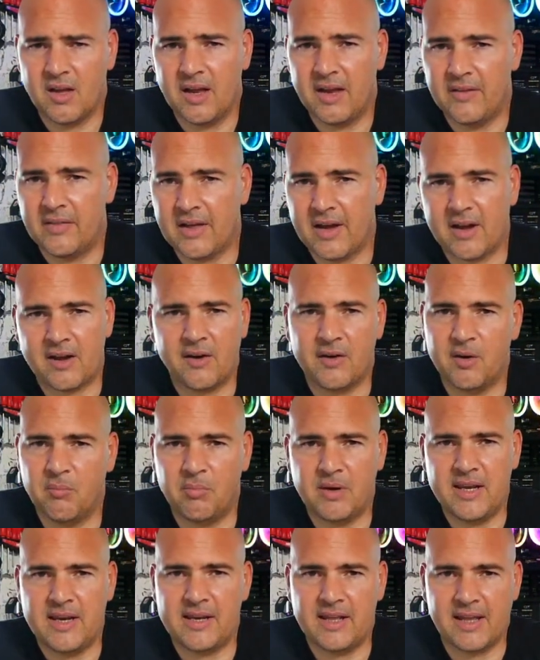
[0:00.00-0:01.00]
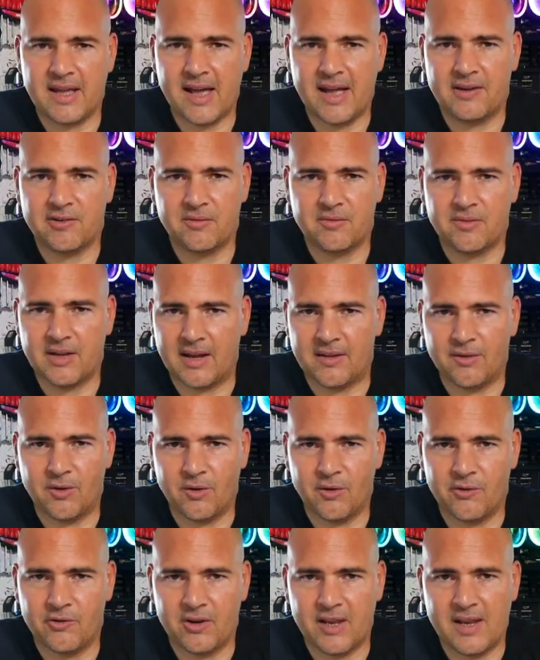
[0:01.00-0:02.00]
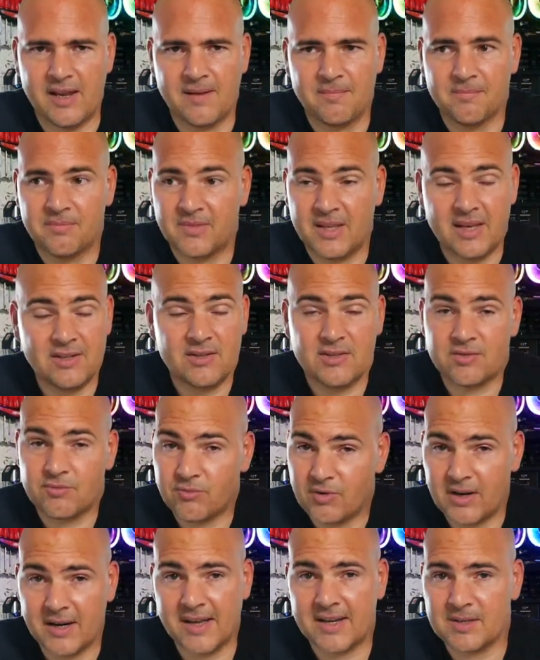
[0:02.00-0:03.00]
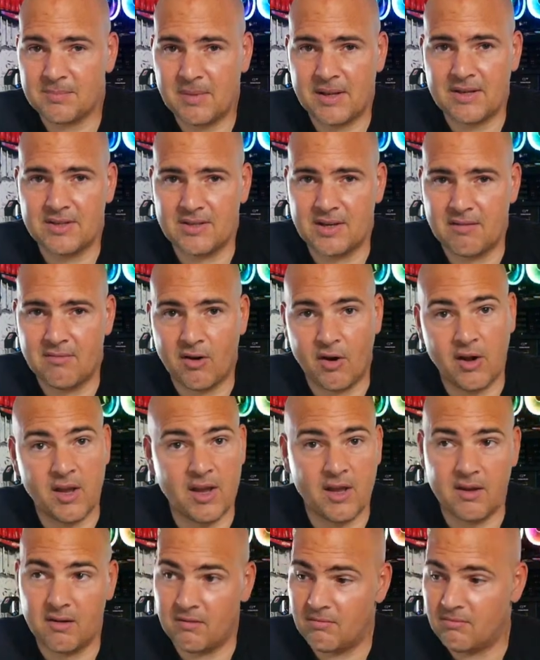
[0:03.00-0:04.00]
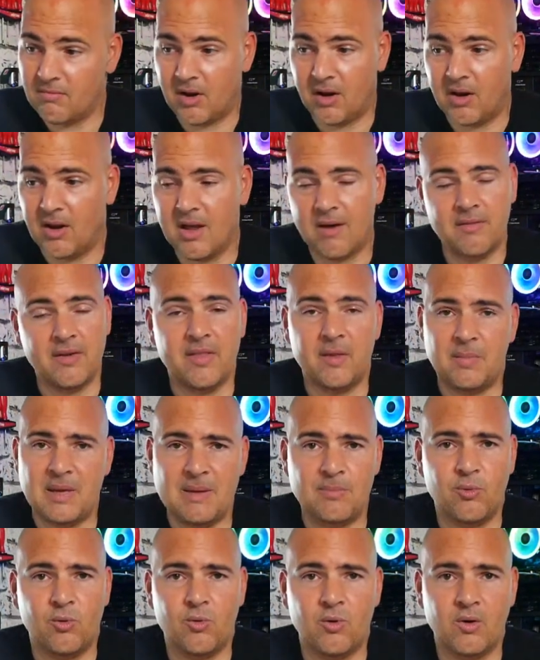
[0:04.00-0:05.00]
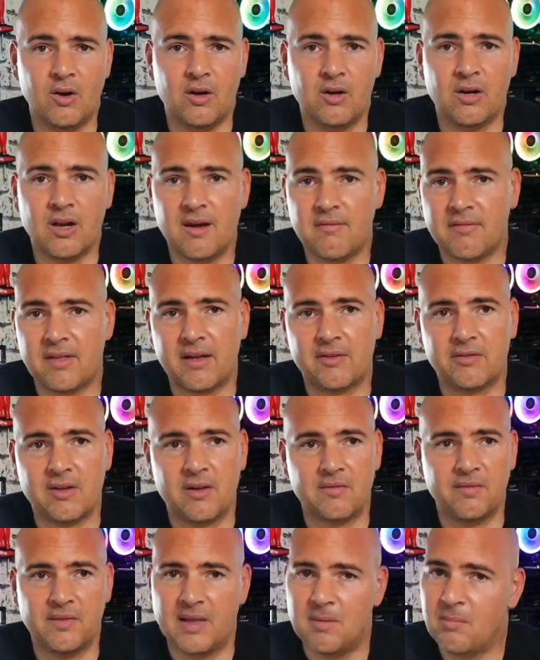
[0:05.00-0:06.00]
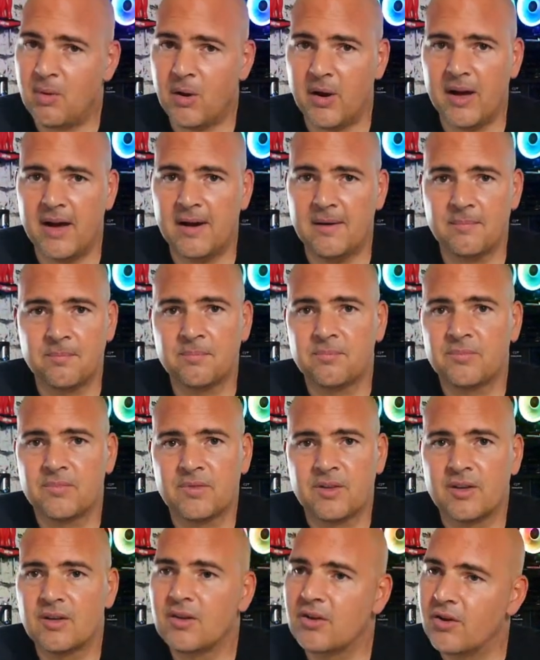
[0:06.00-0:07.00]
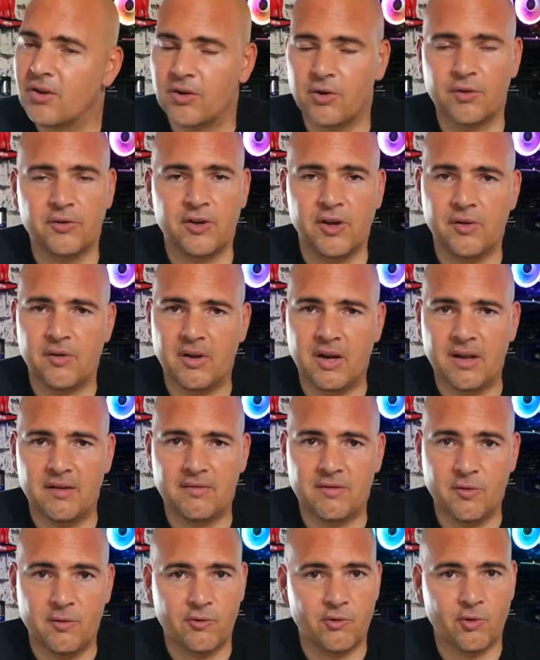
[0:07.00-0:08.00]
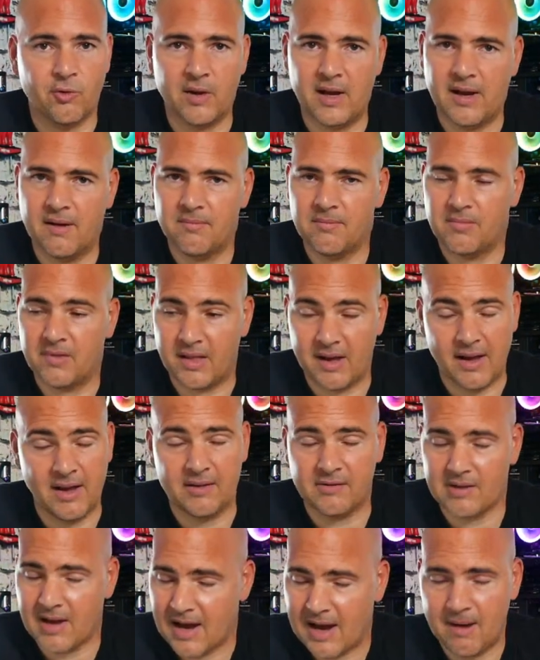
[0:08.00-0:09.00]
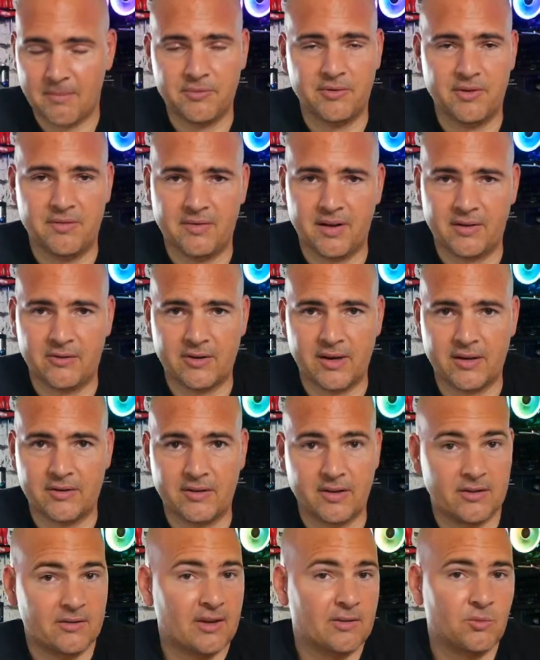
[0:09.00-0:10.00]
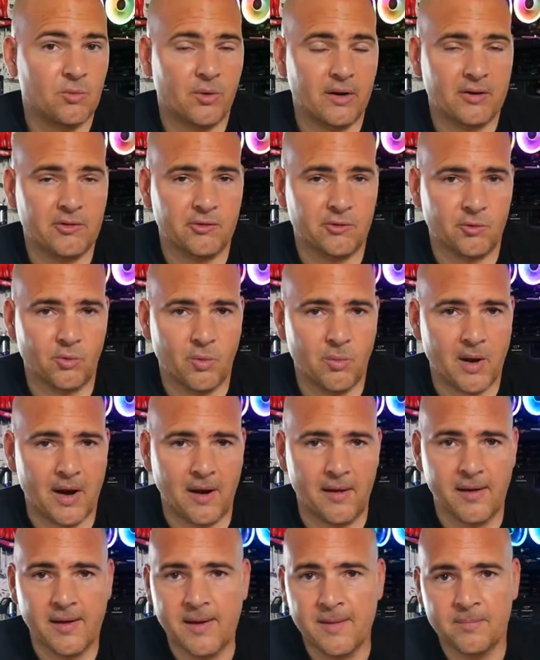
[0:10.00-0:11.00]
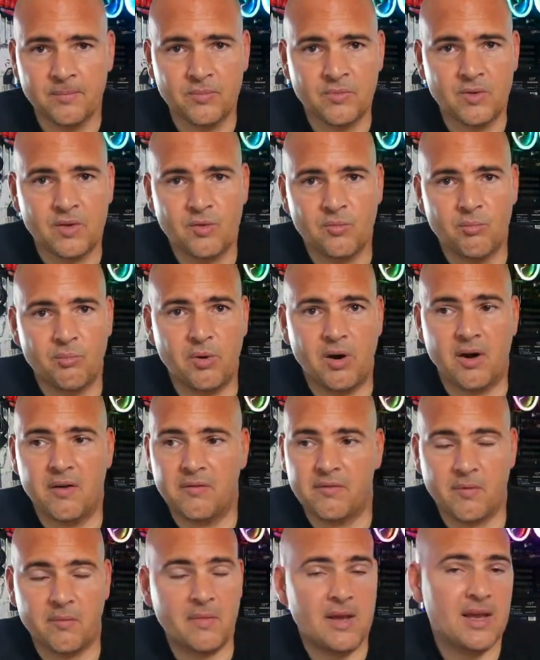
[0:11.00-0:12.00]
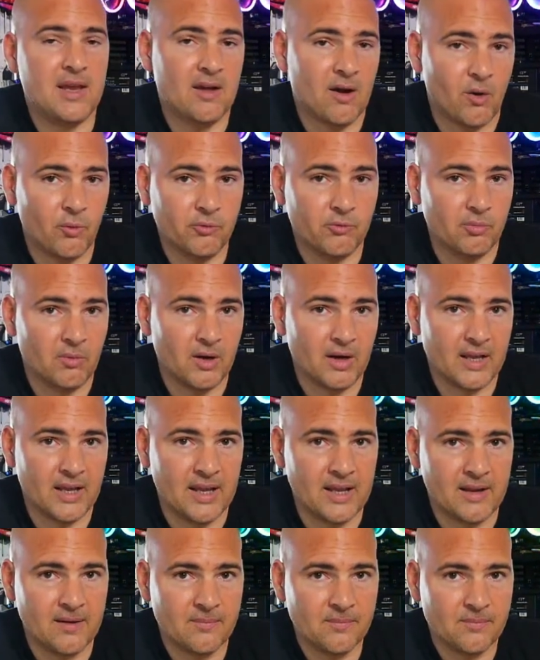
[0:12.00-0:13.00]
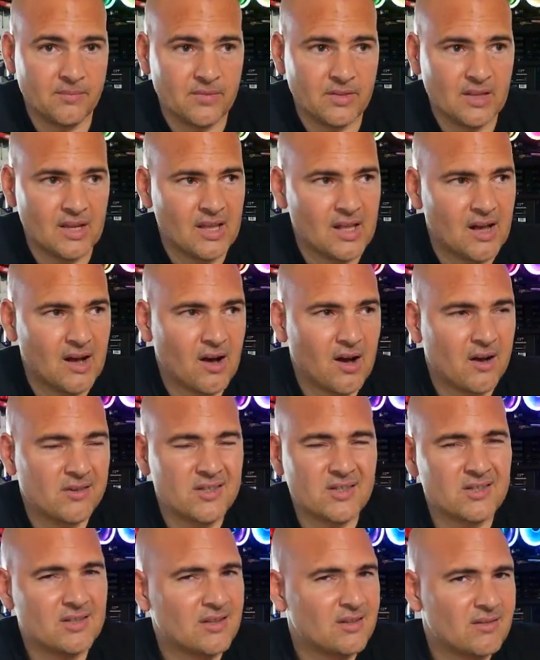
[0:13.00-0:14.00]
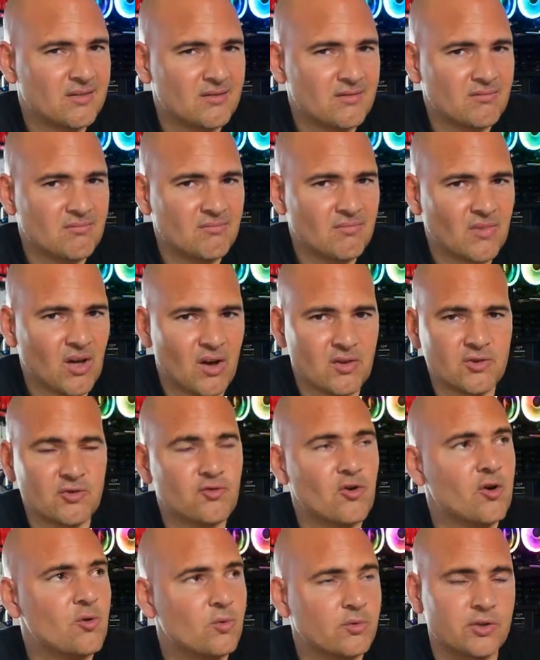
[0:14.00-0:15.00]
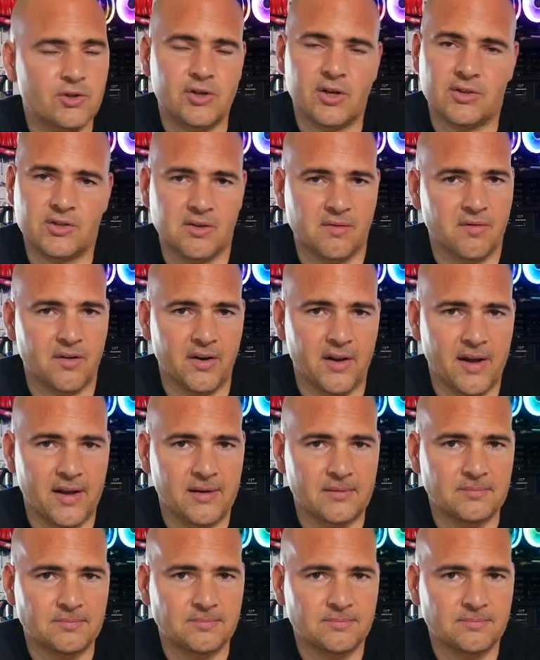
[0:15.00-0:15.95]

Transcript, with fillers: that kind of bleeding edge of technology, it's just really expensive. I love it that people love that stuff and they buy it. Good on you, and if you enjoy it, that is absolutely fantastic, because that's what this is all about. But for me, ultimately, I struggle to justify it.